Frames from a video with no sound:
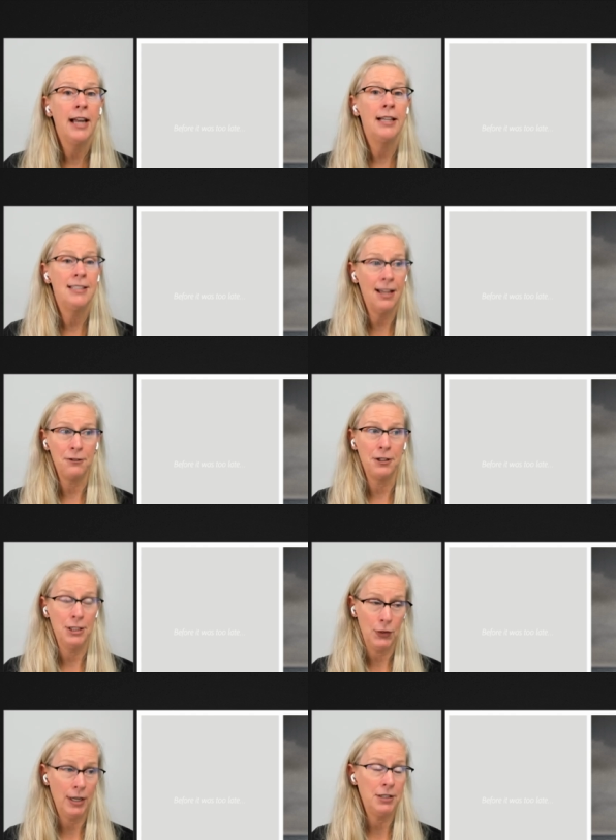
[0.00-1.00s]
I
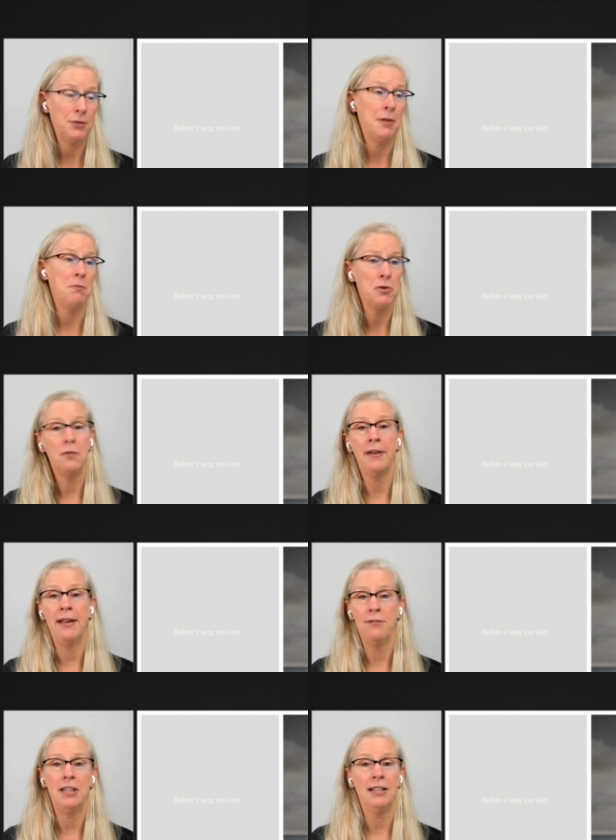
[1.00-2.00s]
definitely try to remove
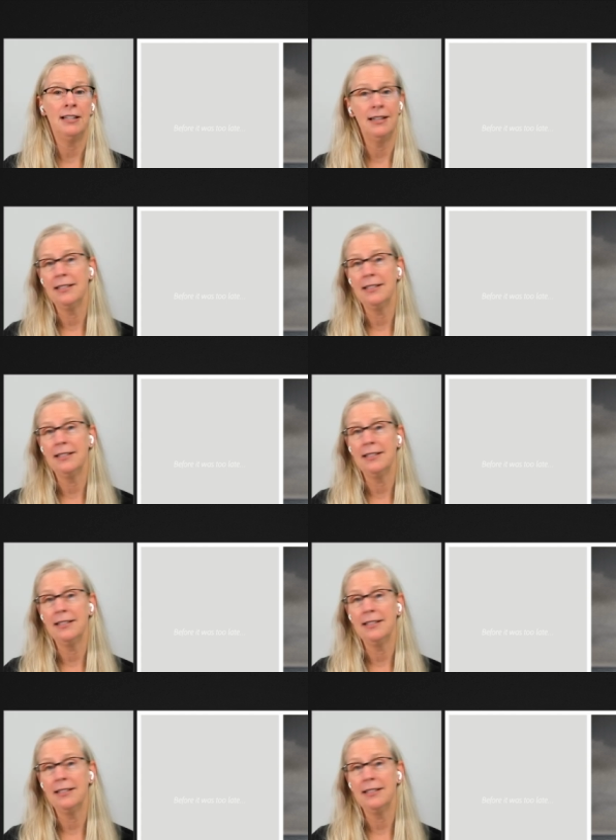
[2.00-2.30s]
everything that